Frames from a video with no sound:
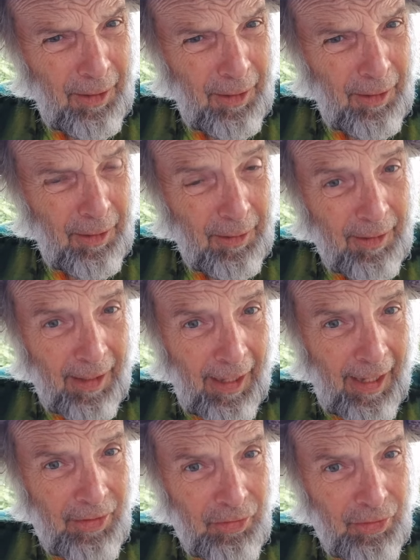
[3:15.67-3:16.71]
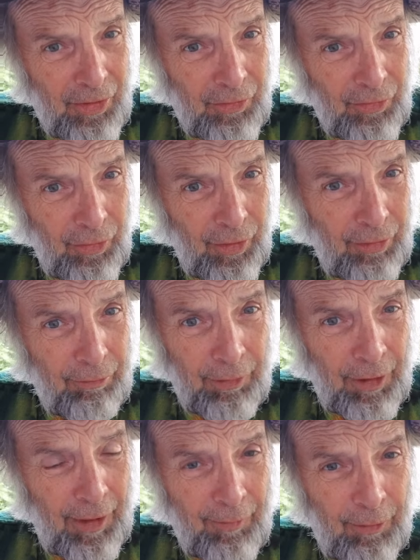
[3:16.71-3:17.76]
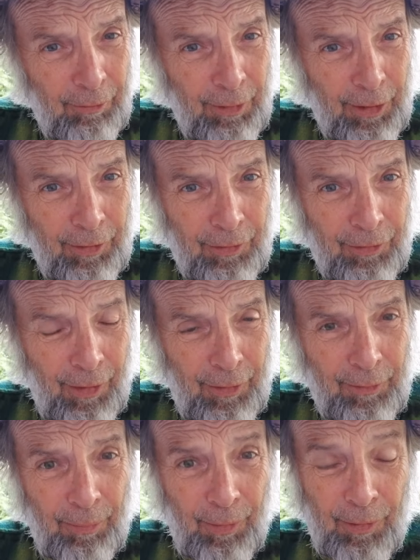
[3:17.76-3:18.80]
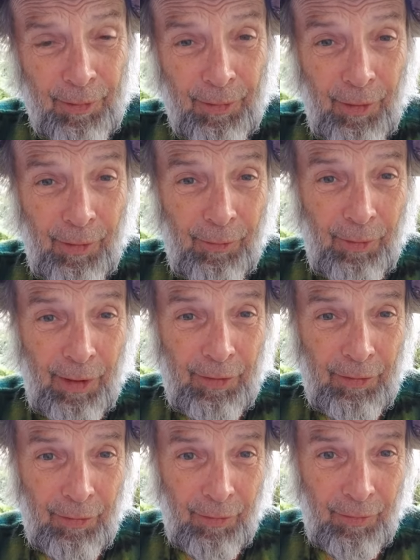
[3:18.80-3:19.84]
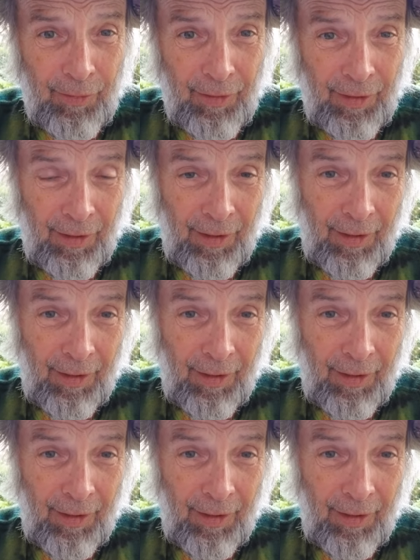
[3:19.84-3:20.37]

Uh, hashish or whatever. We could transport it all the way to the